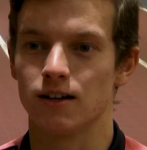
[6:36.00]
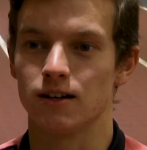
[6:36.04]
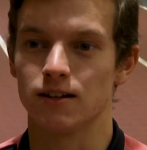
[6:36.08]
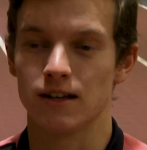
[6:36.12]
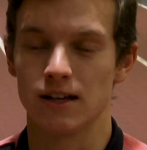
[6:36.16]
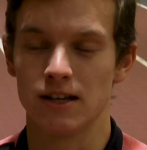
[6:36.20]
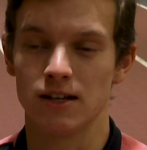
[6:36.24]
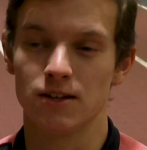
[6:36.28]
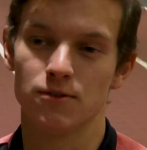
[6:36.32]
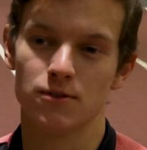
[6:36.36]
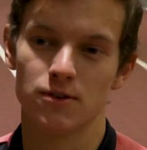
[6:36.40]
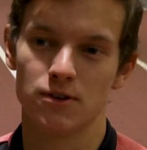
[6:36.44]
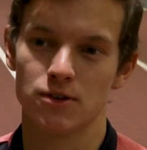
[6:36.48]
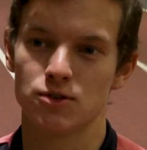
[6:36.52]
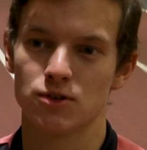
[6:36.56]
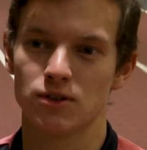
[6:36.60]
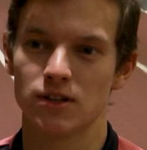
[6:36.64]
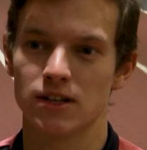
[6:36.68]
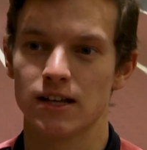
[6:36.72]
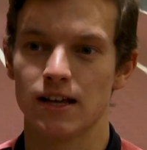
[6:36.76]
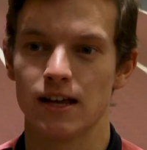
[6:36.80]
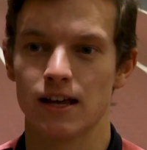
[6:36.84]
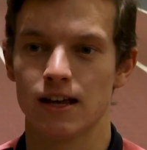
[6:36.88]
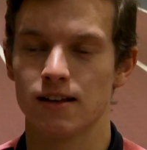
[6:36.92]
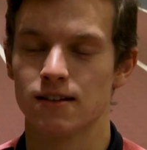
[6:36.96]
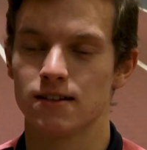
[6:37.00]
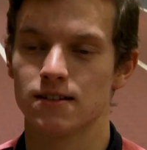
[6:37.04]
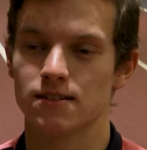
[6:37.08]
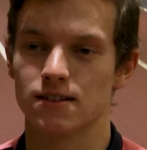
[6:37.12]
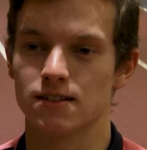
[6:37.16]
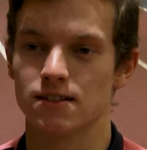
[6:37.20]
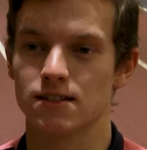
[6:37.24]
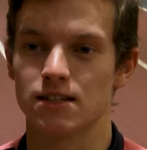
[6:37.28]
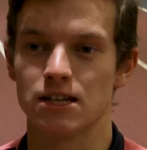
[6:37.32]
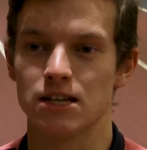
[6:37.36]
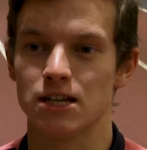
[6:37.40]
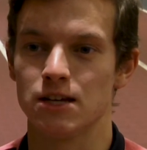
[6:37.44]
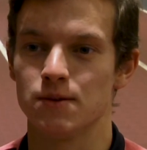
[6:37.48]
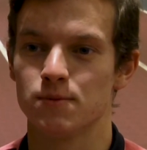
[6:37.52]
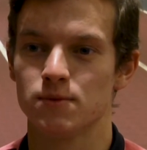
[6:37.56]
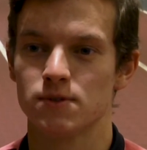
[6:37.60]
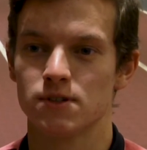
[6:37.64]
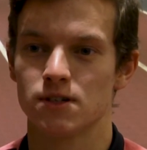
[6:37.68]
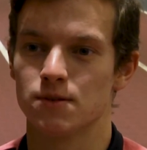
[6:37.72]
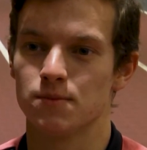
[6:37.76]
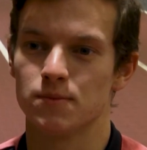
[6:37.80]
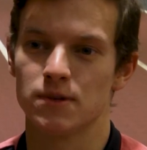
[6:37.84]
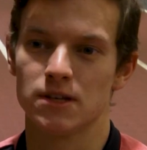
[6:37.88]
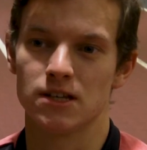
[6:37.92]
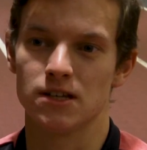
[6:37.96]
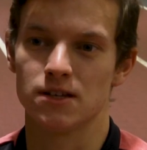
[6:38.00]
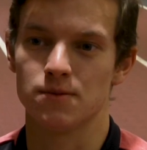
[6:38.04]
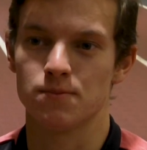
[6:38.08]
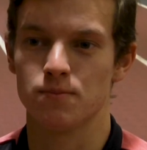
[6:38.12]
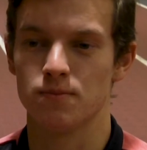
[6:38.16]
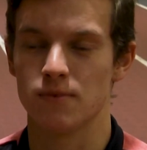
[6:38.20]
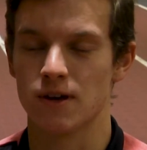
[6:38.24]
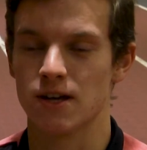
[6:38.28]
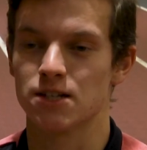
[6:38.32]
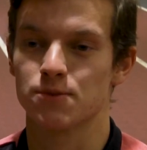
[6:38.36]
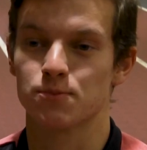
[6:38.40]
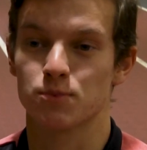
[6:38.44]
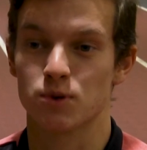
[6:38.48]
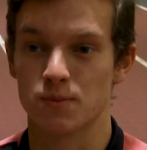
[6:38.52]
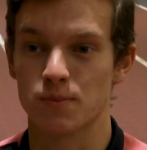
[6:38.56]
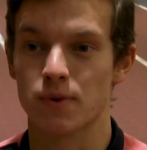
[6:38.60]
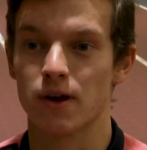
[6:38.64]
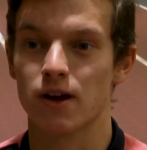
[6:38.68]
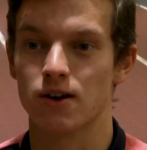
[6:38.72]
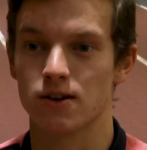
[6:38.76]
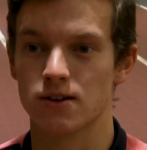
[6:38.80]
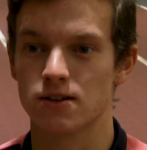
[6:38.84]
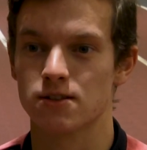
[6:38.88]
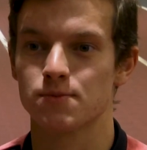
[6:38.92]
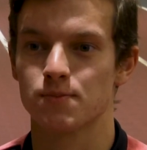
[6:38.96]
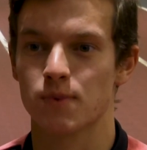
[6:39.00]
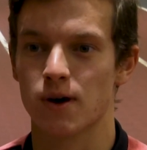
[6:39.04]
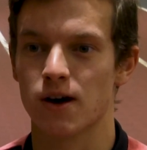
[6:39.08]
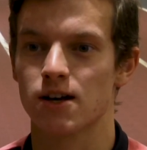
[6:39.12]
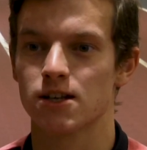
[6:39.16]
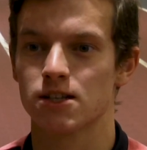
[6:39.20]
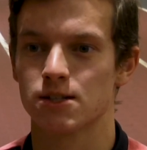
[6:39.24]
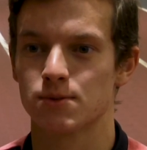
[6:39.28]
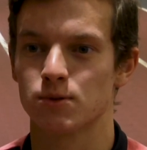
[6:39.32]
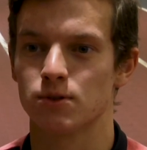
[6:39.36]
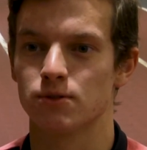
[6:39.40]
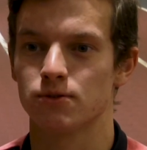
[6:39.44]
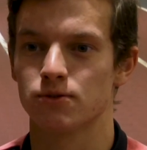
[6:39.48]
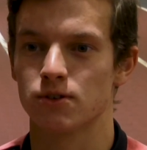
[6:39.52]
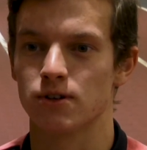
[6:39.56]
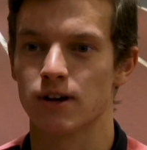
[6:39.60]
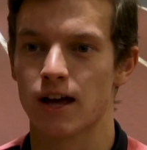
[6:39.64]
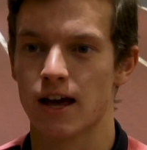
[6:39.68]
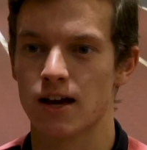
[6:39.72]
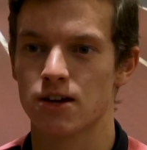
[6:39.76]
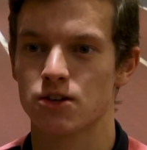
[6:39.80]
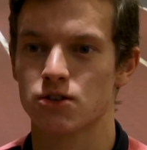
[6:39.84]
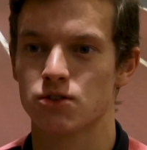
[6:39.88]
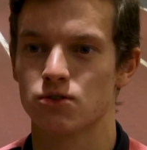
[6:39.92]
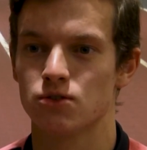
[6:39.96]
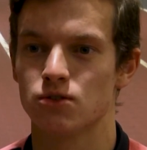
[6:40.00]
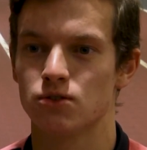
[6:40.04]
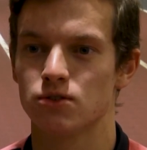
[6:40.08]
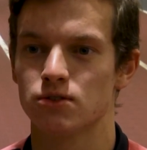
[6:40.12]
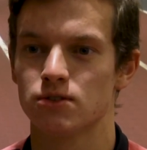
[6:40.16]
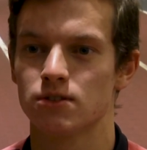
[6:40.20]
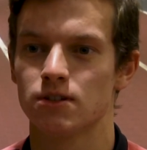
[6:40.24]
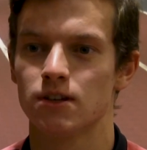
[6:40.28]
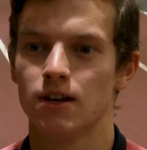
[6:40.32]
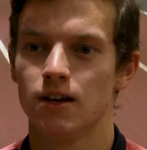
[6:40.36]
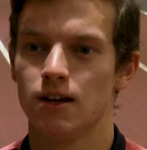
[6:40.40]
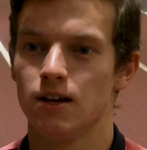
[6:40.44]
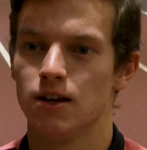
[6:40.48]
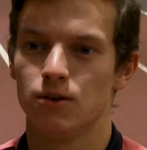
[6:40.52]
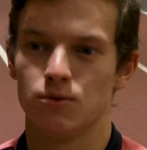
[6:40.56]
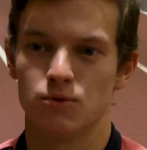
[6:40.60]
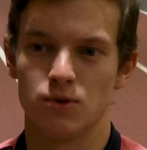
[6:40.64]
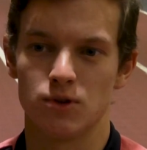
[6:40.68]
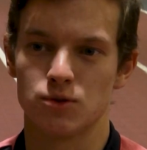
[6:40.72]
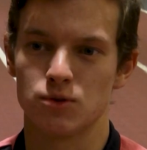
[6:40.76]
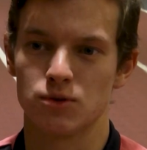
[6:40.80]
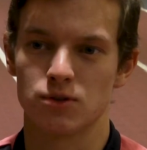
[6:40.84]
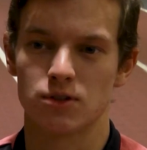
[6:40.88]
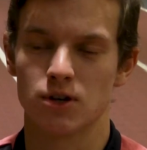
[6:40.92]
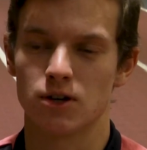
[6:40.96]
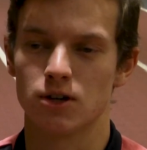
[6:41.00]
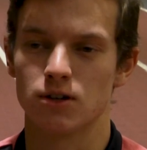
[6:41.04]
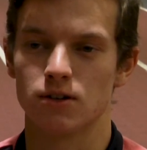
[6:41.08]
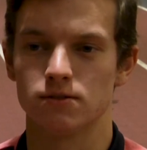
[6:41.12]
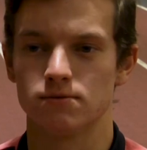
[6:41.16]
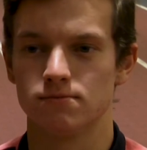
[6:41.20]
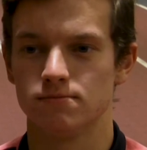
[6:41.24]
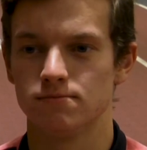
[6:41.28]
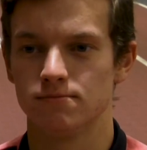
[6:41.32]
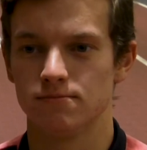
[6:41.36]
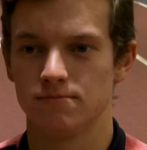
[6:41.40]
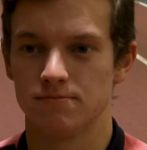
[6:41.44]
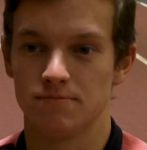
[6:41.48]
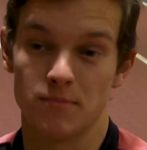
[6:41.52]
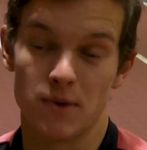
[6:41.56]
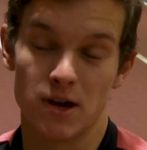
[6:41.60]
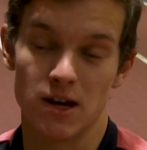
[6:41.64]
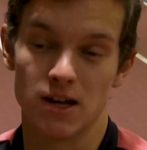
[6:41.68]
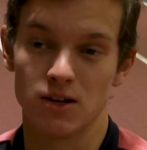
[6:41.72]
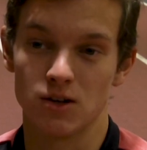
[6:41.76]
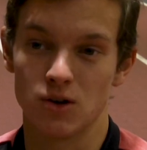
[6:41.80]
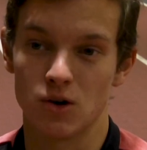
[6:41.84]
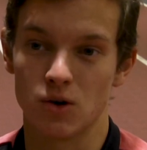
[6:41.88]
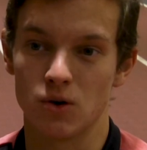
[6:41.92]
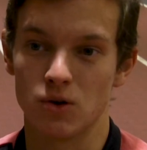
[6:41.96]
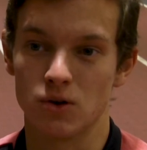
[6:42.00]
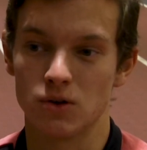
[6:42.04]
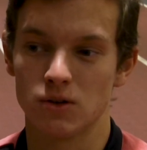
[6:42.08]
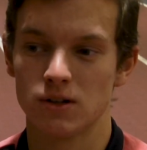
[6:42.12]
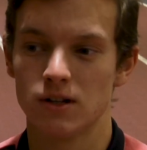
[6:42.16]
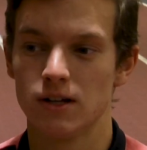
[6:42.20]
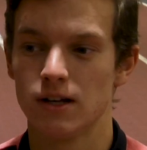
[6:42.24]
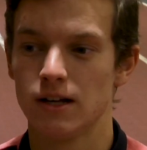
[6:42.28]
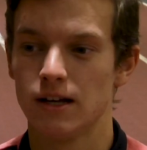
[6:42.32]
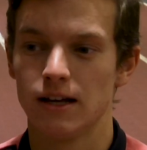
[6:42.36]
individually and as a team to be as prepared as possible for nationals, which was our main goal.